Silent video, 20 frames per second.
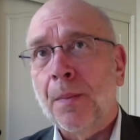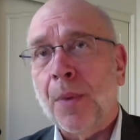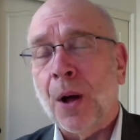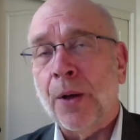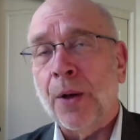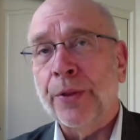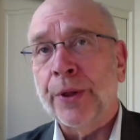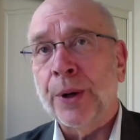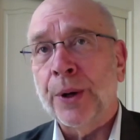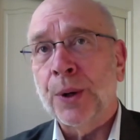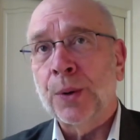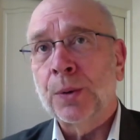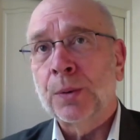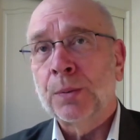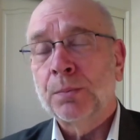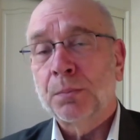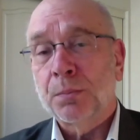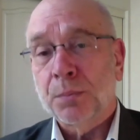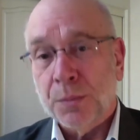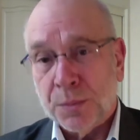
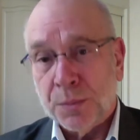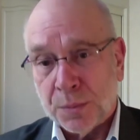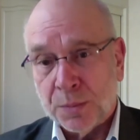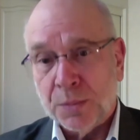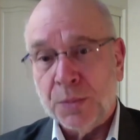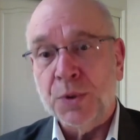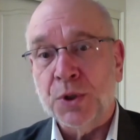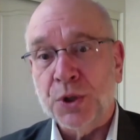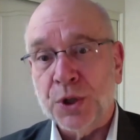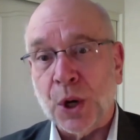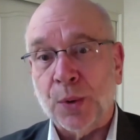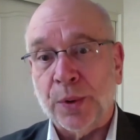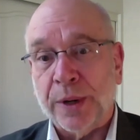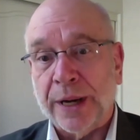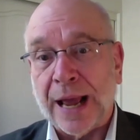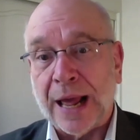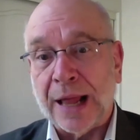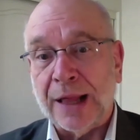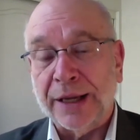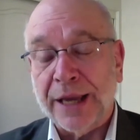Although zoning
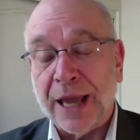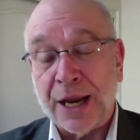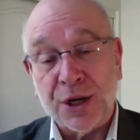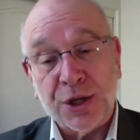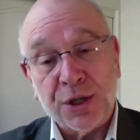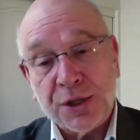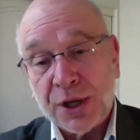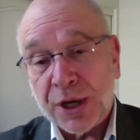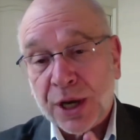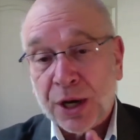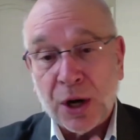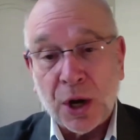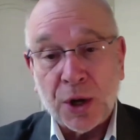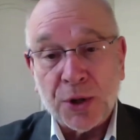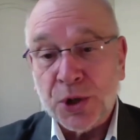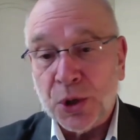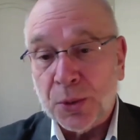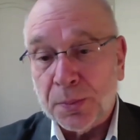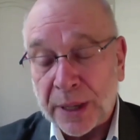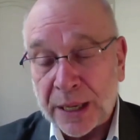allocations can
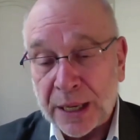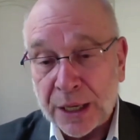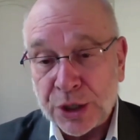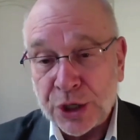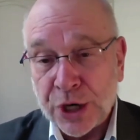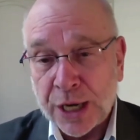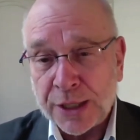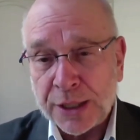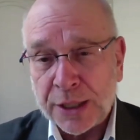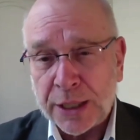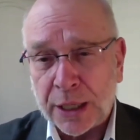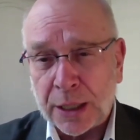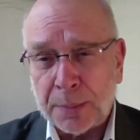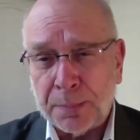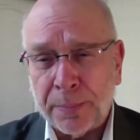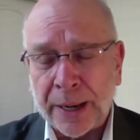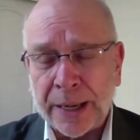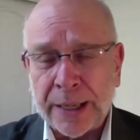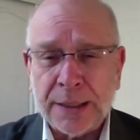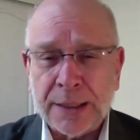also be adjusted,
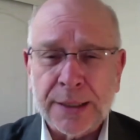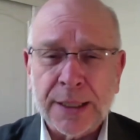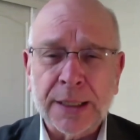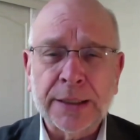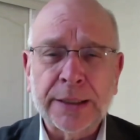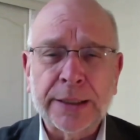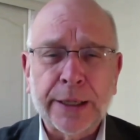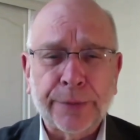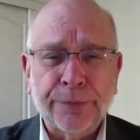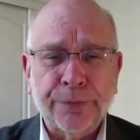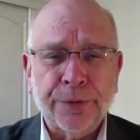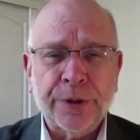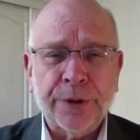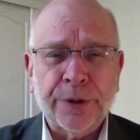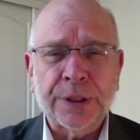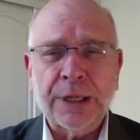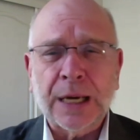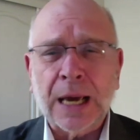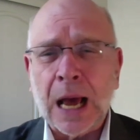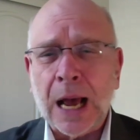but it's a
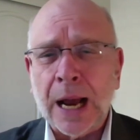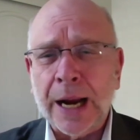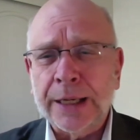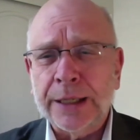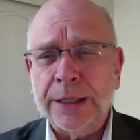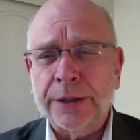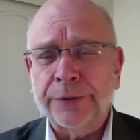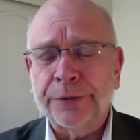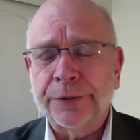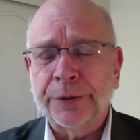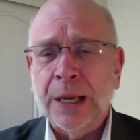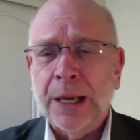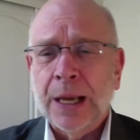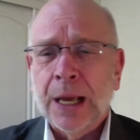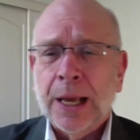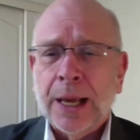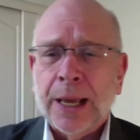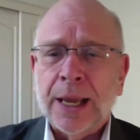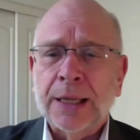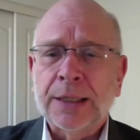different kind of,
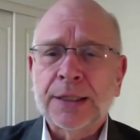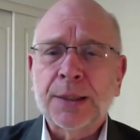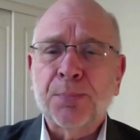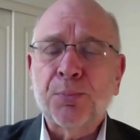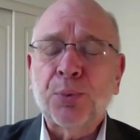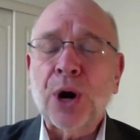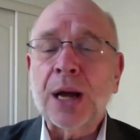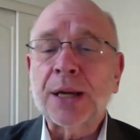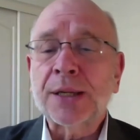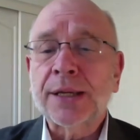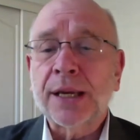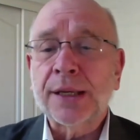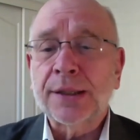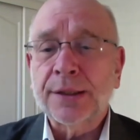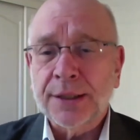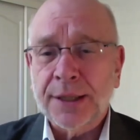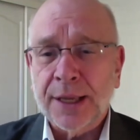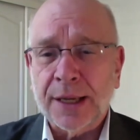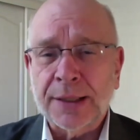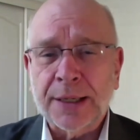it's a
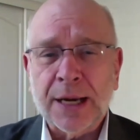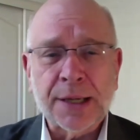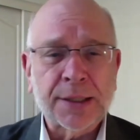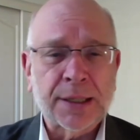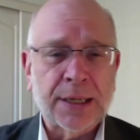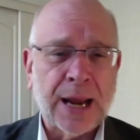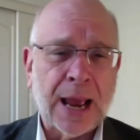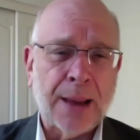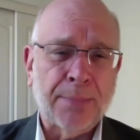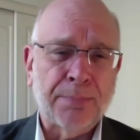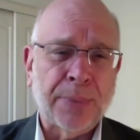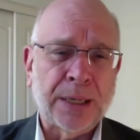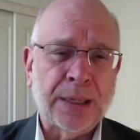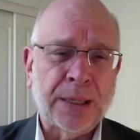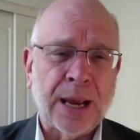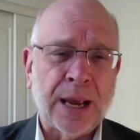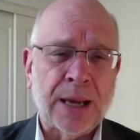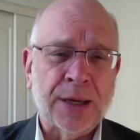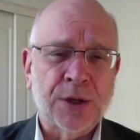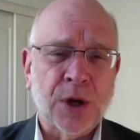process that doesn't
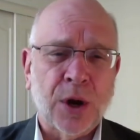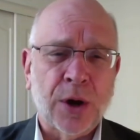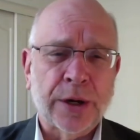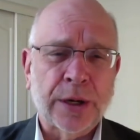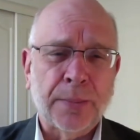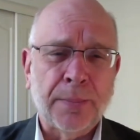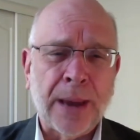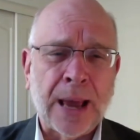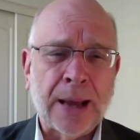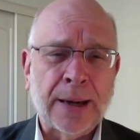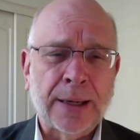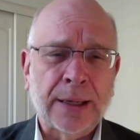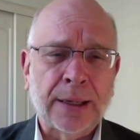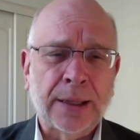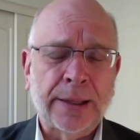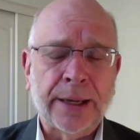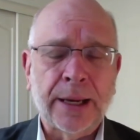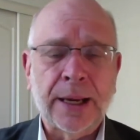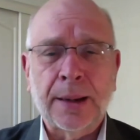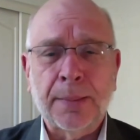happen as
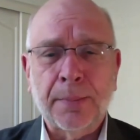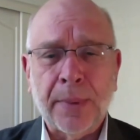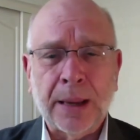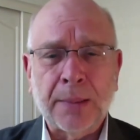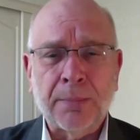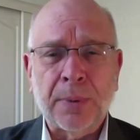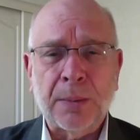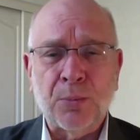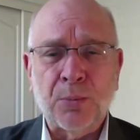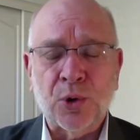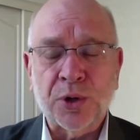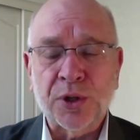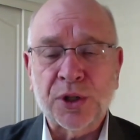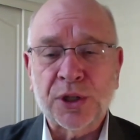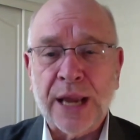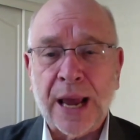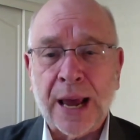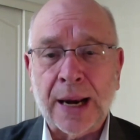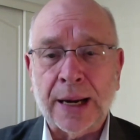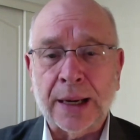automatically, and it may be more
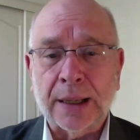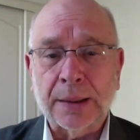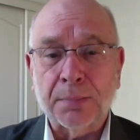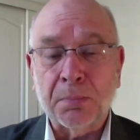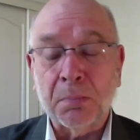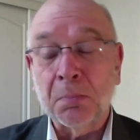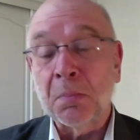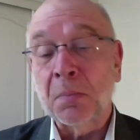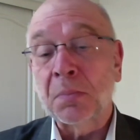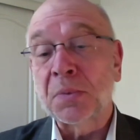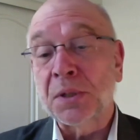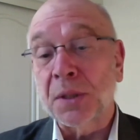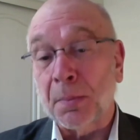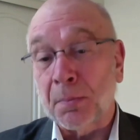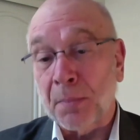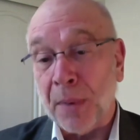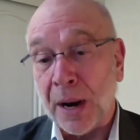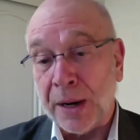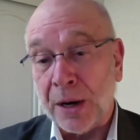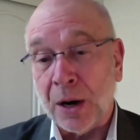static. Some
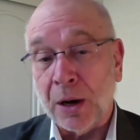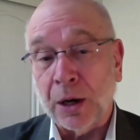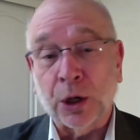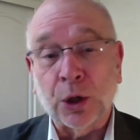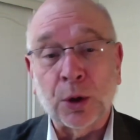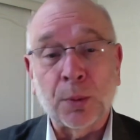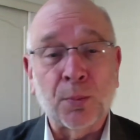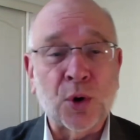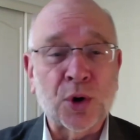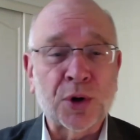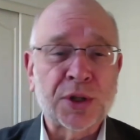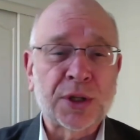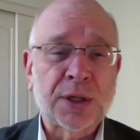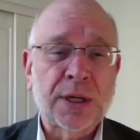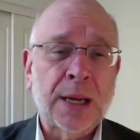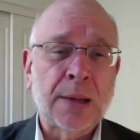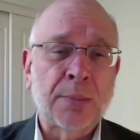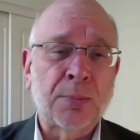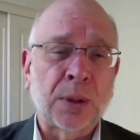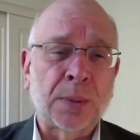might argue more
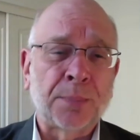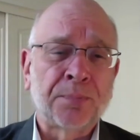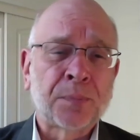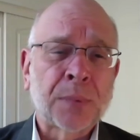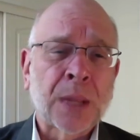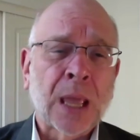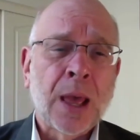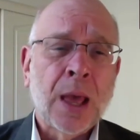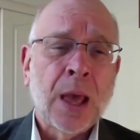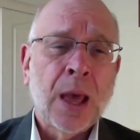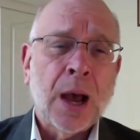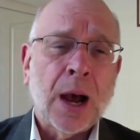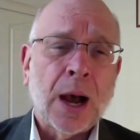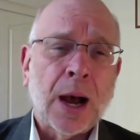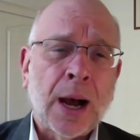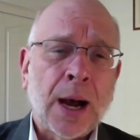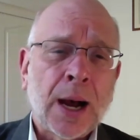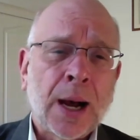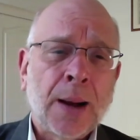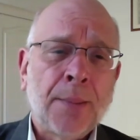stable.
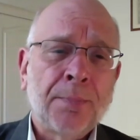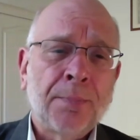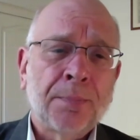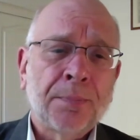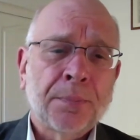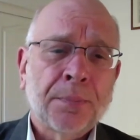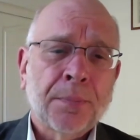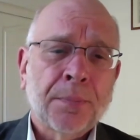And